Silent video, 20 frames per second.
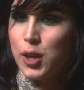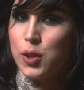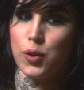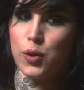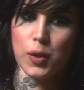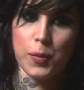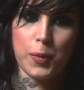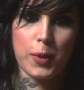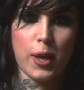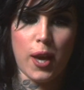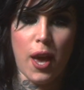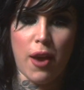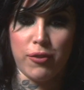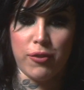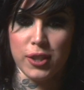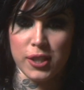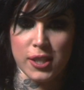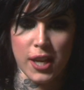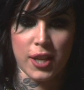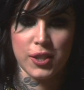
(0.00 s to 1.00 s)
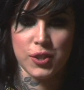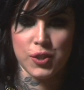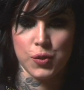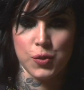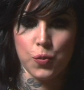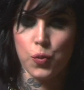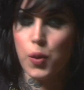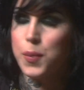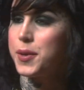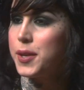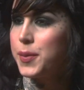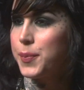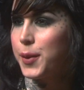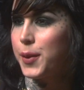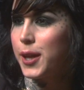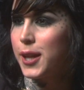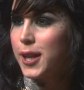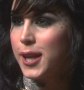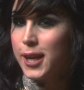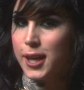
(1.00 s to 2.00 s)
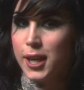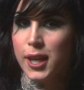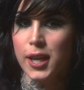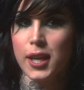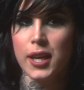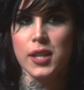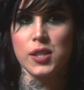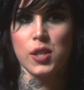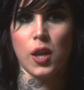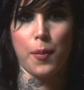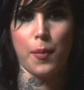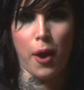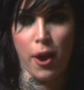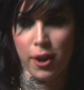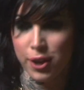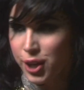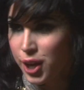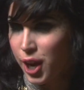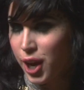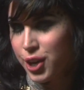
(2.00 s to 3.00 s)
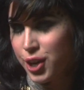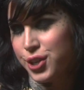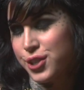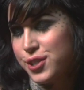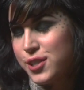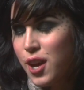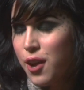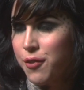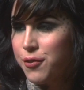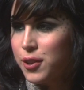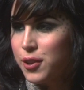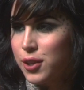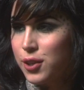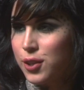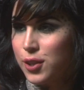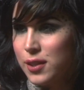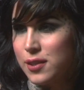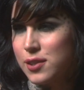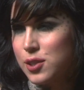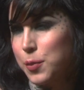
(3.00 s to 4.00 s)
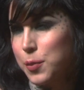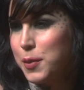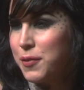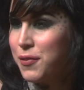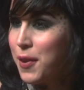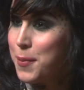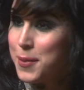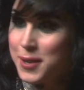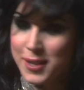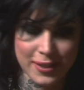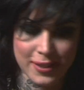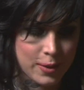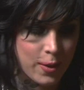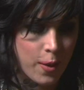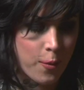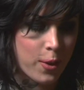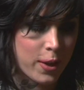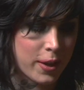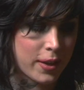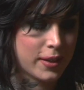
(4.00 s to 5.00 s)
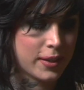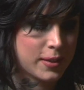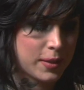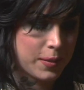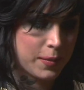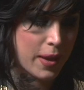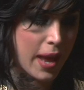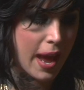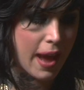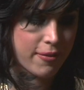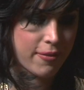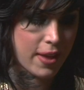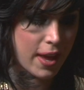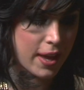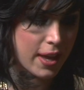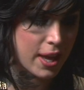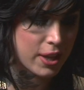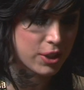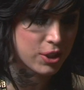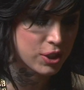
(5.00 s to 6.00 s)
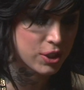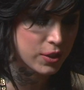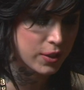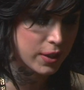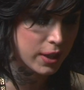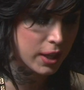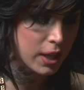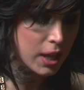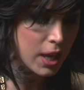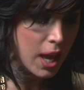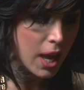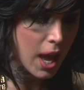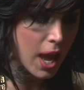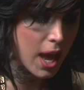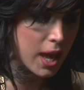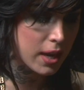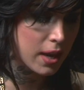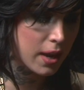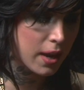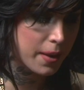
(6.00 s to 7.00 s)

you can be a heavily tattooed woman, but like it's all about how you carry yourself and you can still be feminine. So I wanted it to have that edge to it. And